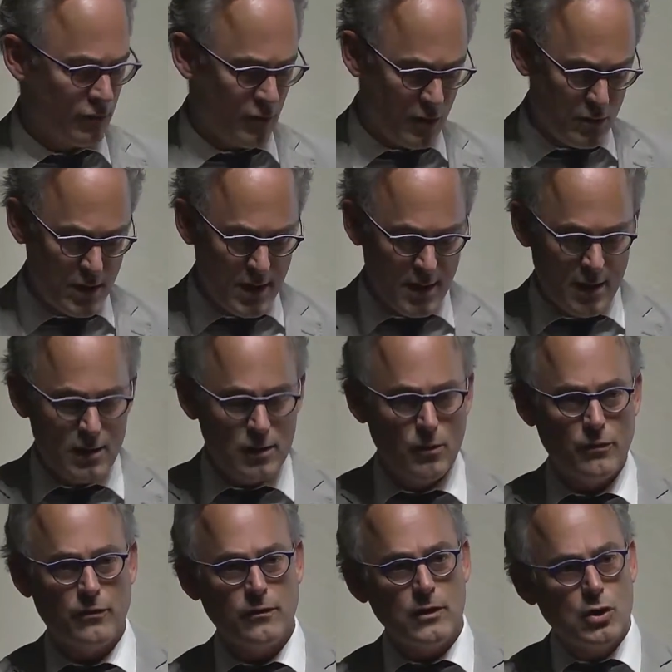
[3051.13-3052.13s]
So there
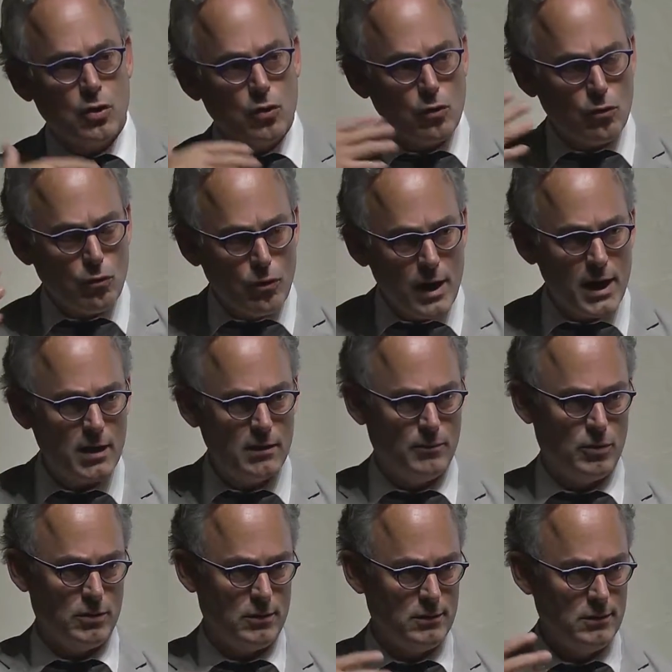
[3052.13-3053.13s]
was this
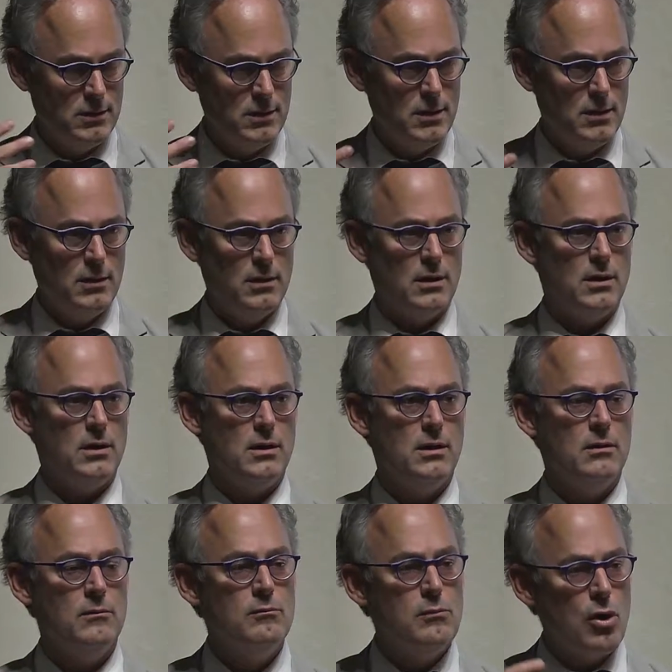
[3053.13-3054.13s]
incredible
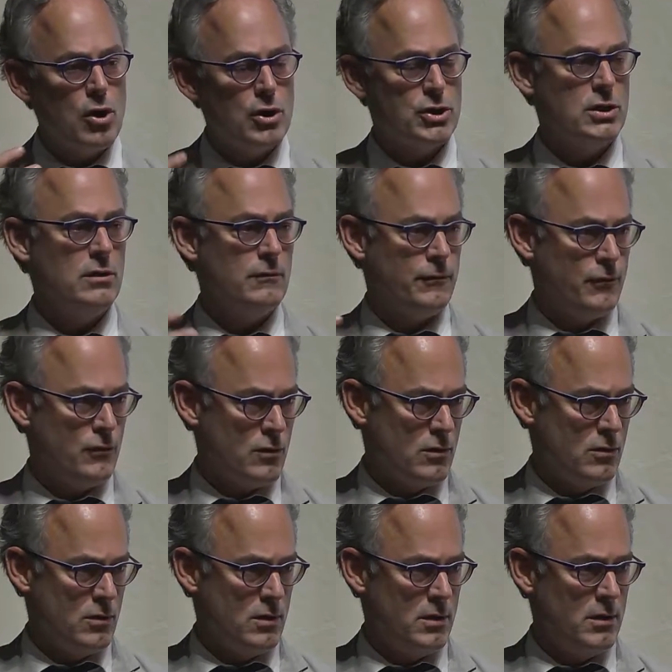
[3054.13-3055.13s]
uh, marching
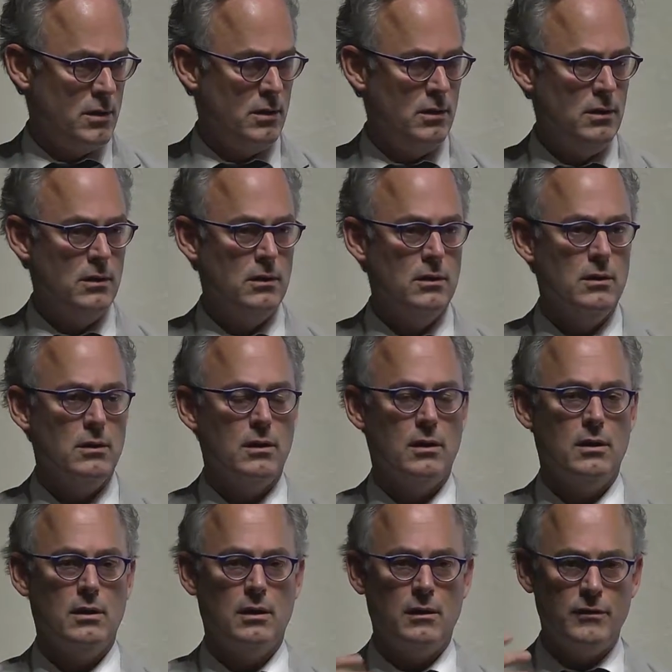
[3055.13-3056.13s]
forward uh,
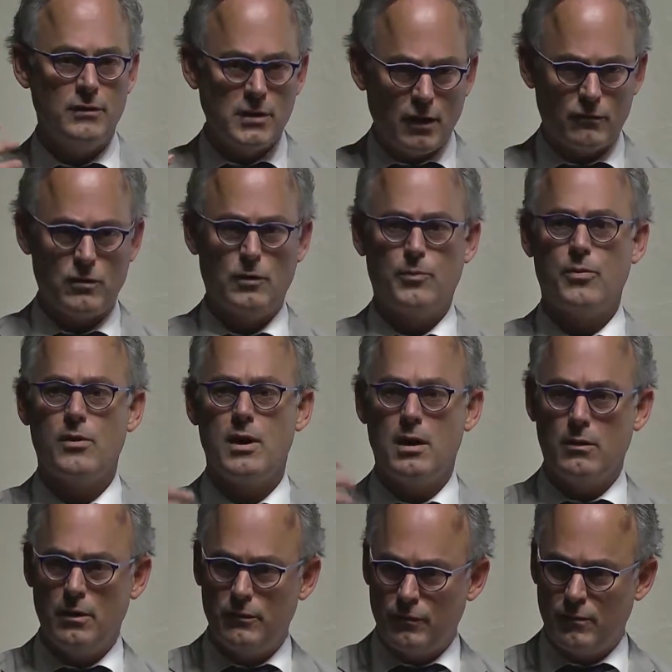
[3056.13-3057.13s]
of industrial
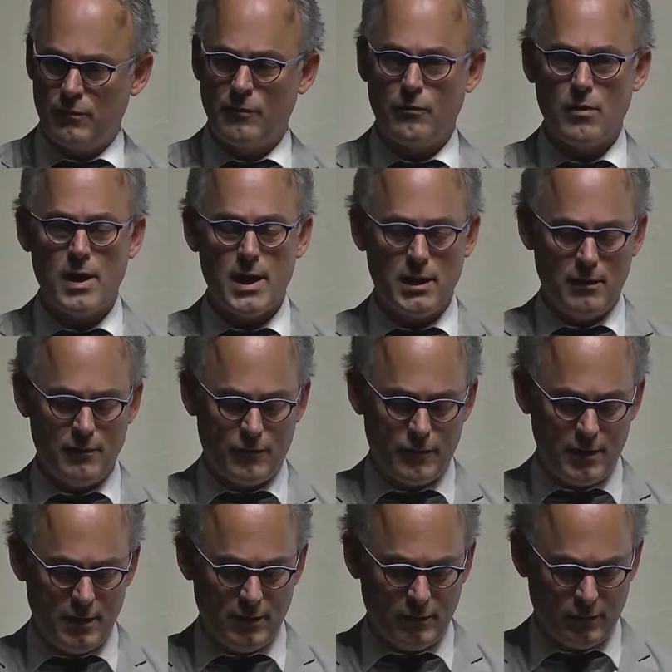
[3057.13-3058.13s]
progress, of a variety of
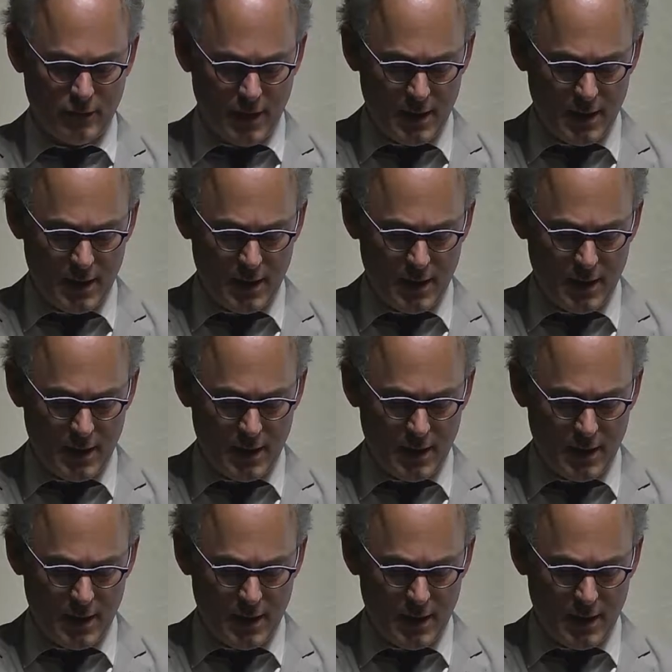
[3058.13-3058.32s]
things.